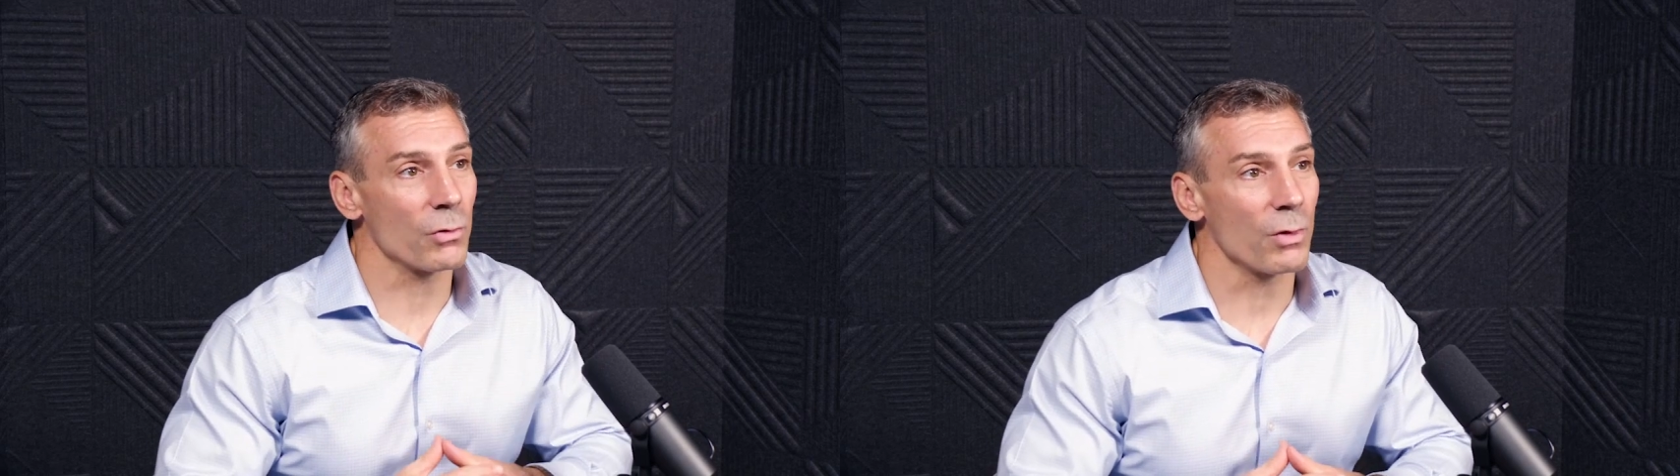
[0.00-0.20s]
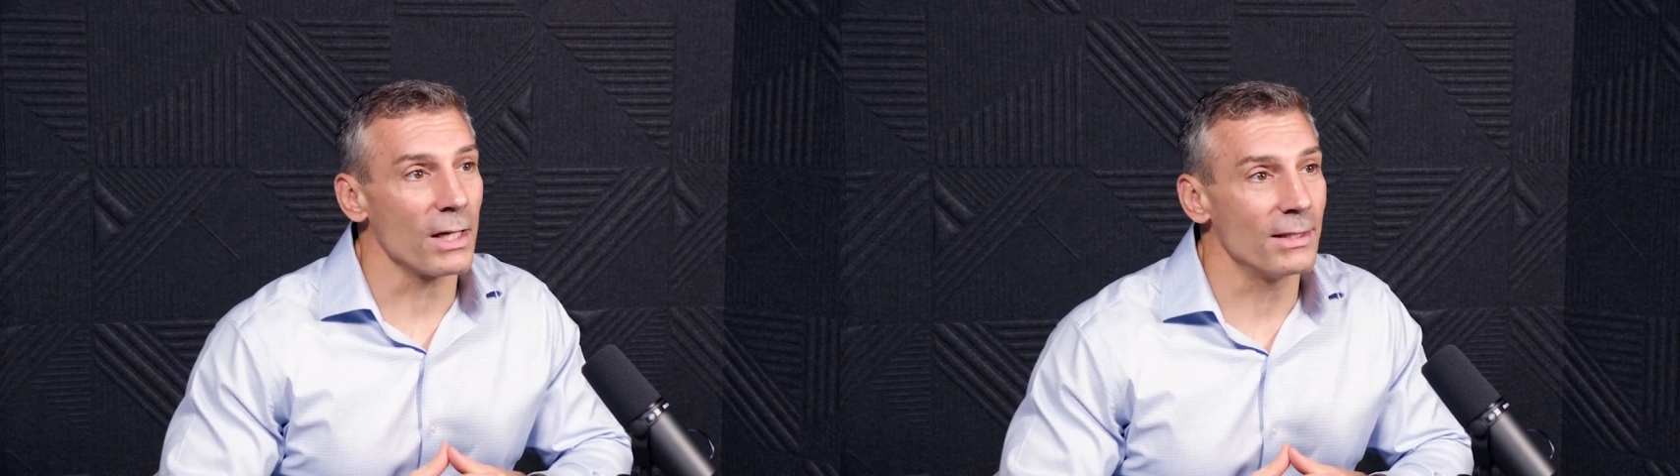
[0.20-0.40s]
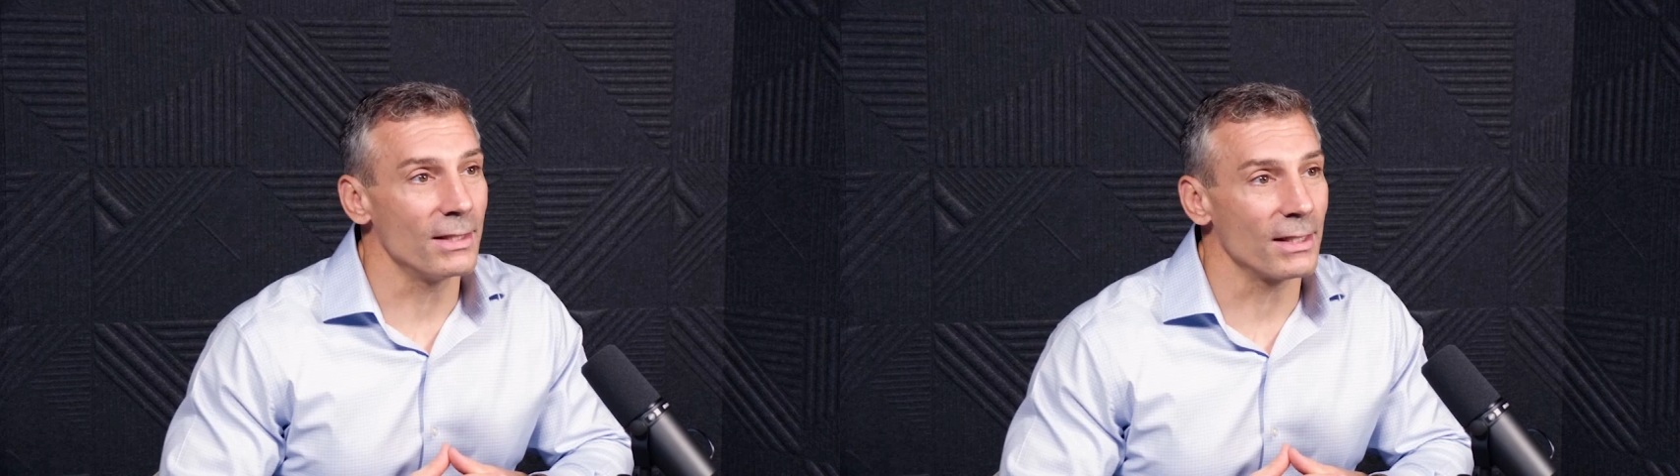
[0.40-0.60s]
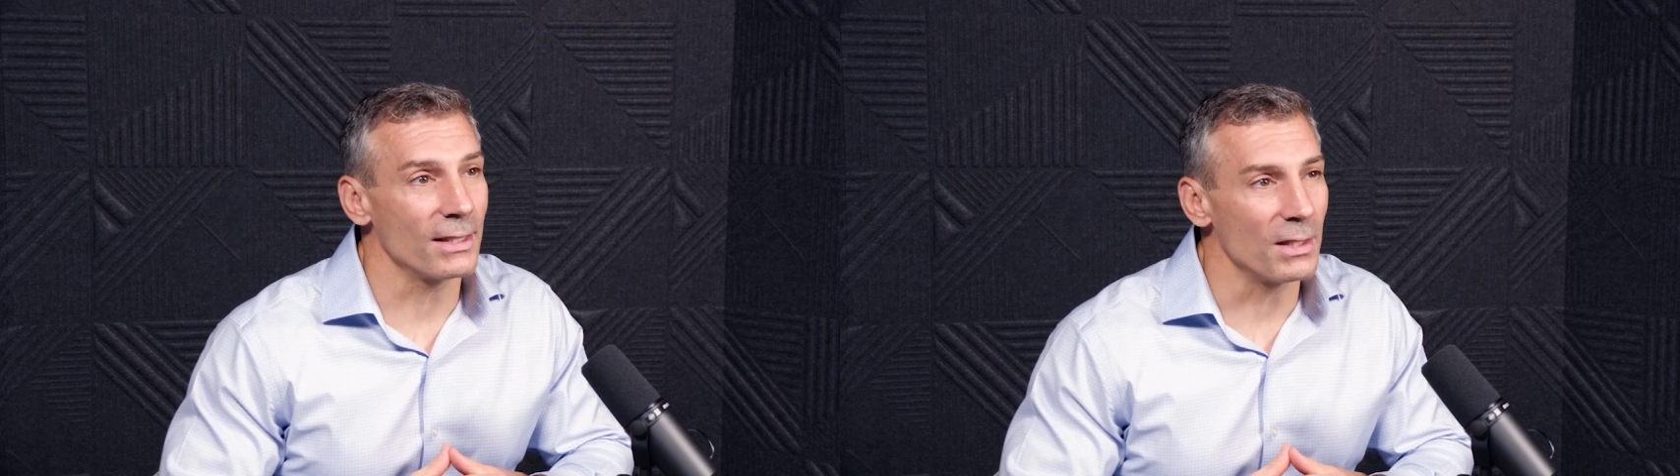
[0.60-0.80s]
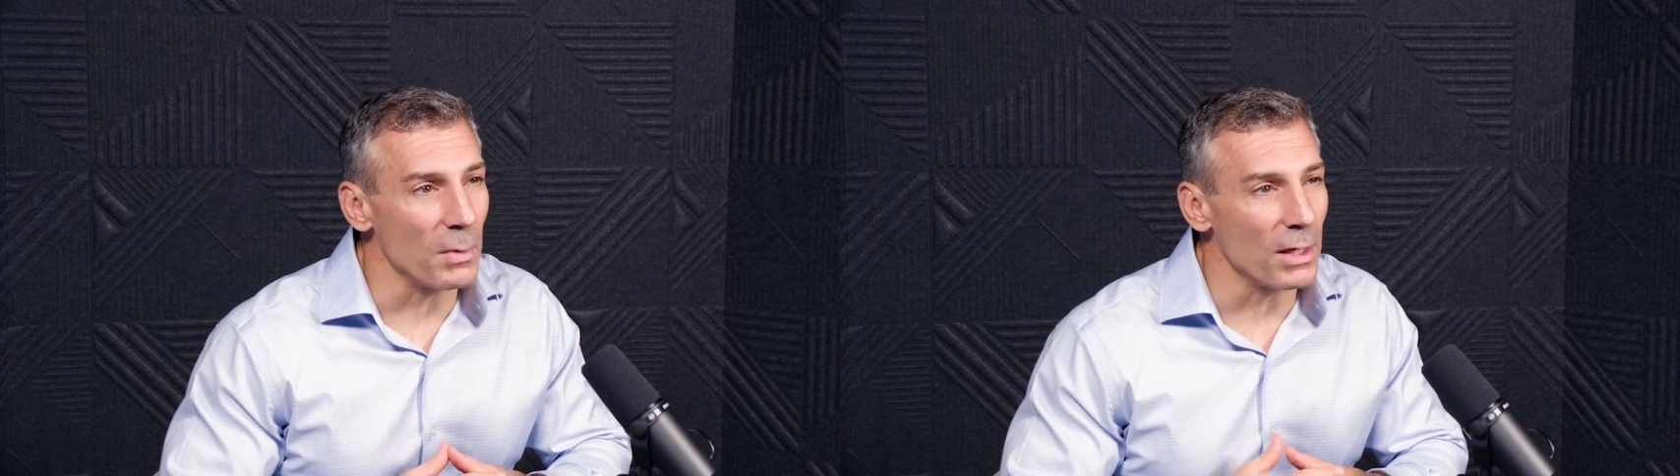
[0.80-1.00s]
3 and
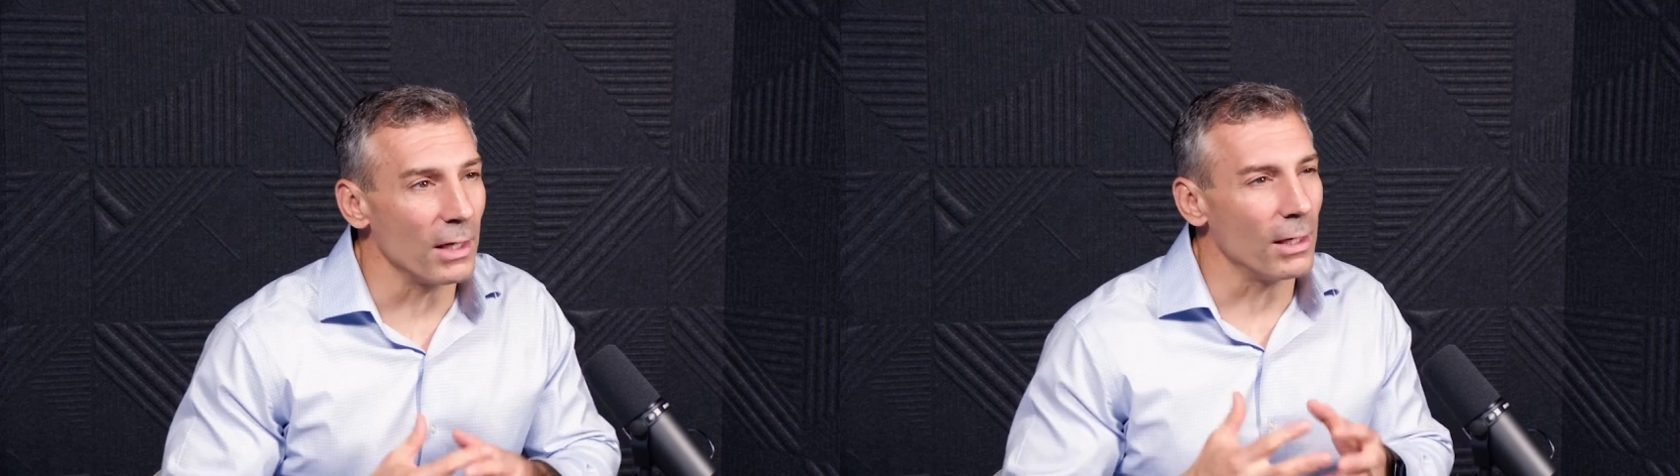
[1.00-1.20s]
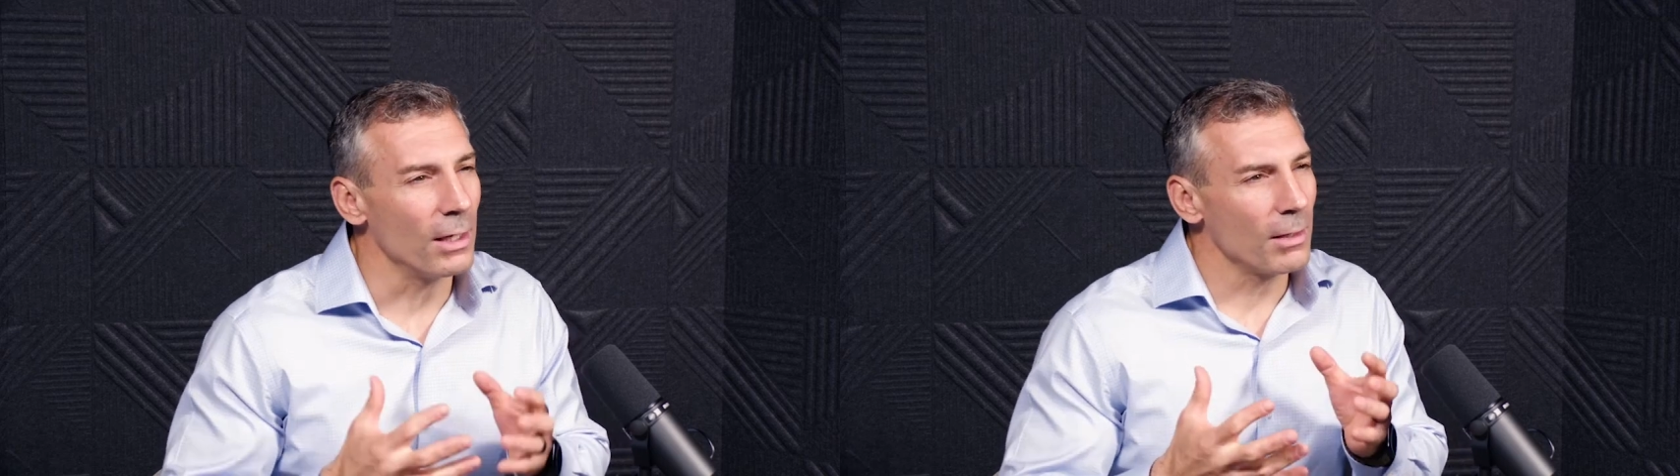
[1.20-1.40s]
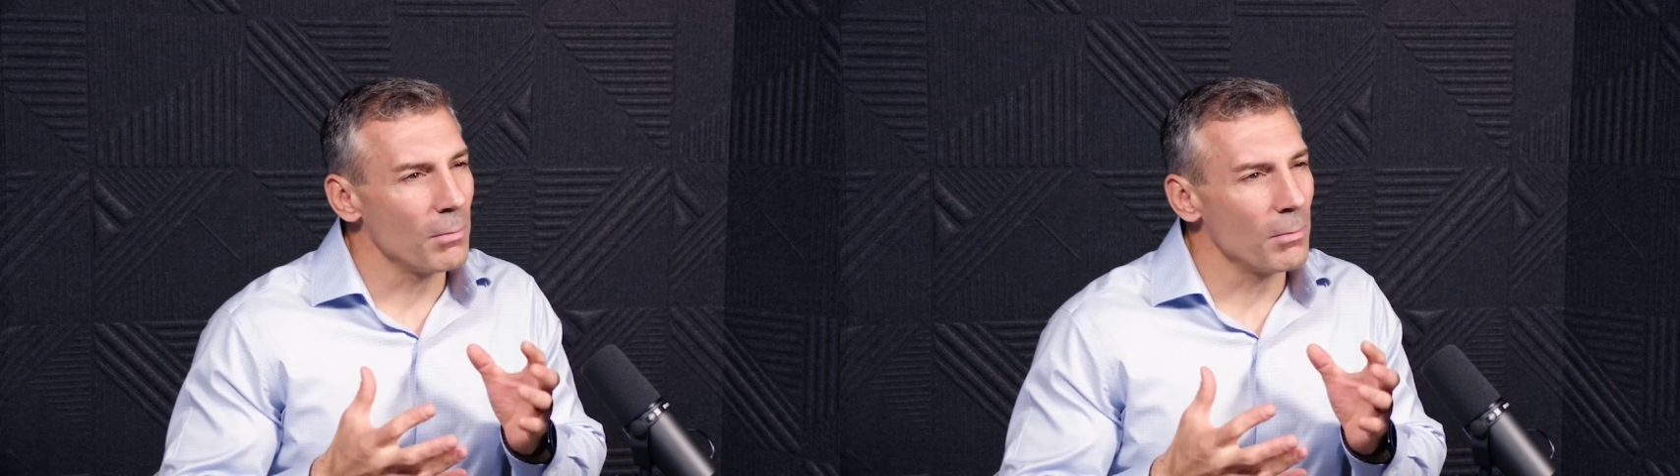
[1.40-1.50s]
6 as being